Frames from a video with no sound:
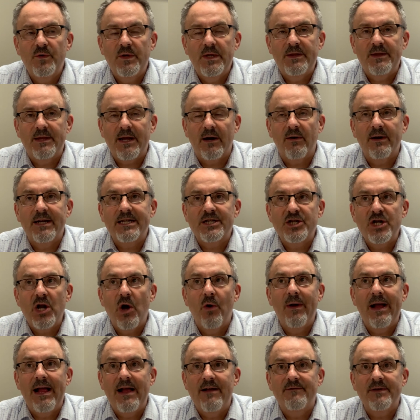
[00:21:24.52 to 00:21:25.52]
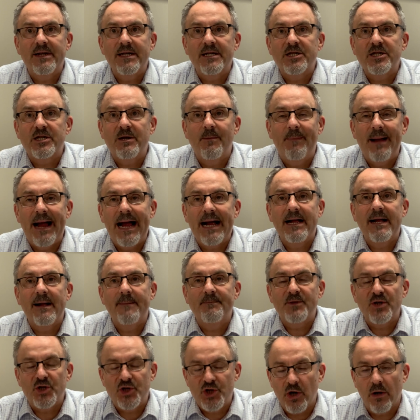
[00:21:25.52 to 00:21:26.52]
There is no evidence to back
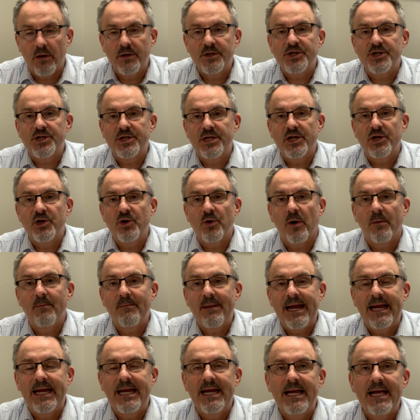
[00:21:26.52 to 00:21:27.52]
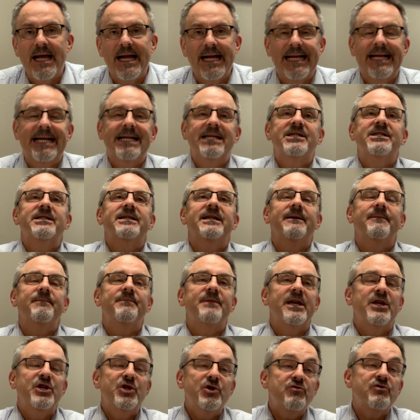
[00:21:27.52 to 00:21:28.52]
up the charges that you are making against him,
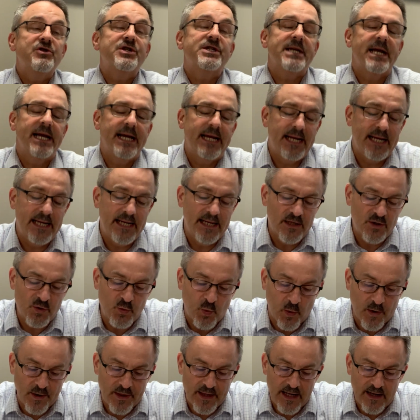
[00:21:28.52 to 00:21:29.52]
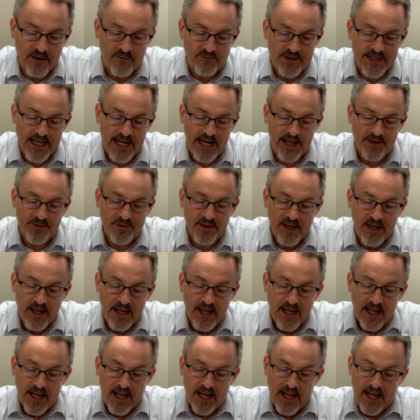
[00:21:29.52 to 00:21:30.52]
that you say he is worthy of death.
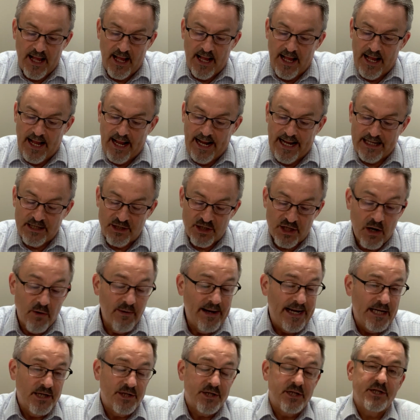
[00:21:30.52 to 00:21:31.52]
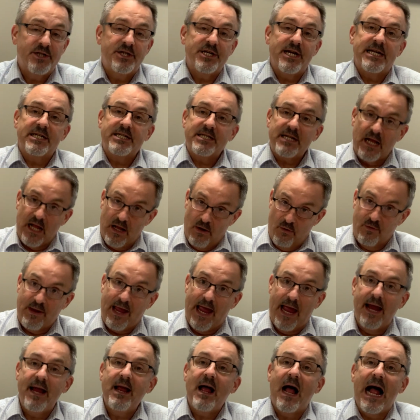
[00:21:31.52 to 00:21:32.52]
And so he suggests,
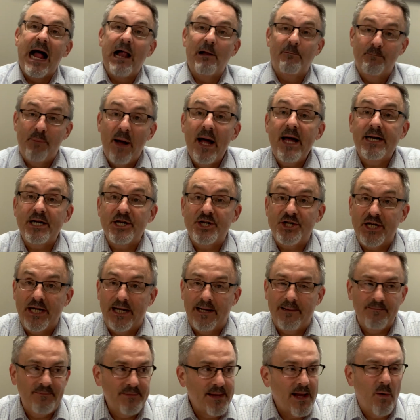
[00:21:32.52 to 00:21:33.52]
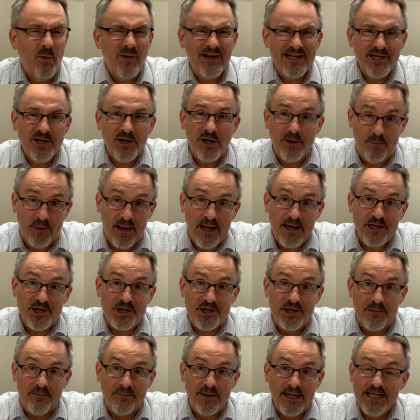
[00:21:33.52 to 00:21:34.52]
okay, I'll punish him. Now, why is he going to punish
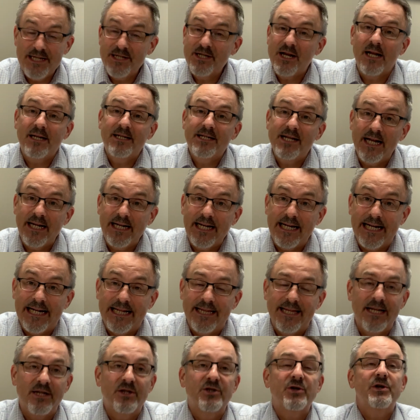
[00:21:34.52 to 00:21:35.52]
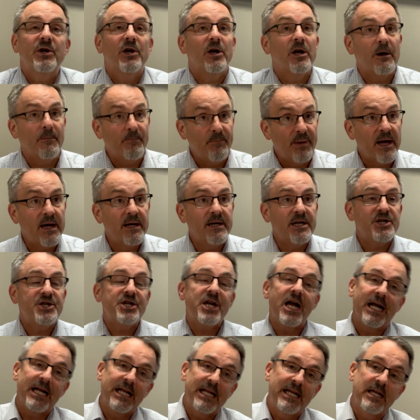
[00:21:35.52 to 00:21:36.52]
him? He's not done anything, so you're going to punish
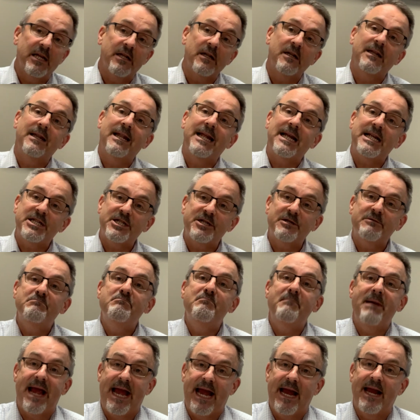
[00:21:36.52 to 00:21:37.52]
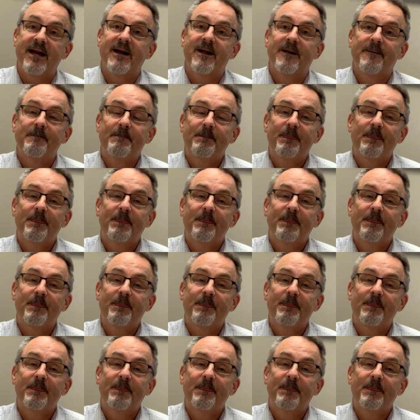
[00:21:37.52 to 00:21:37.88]
a guiltless man.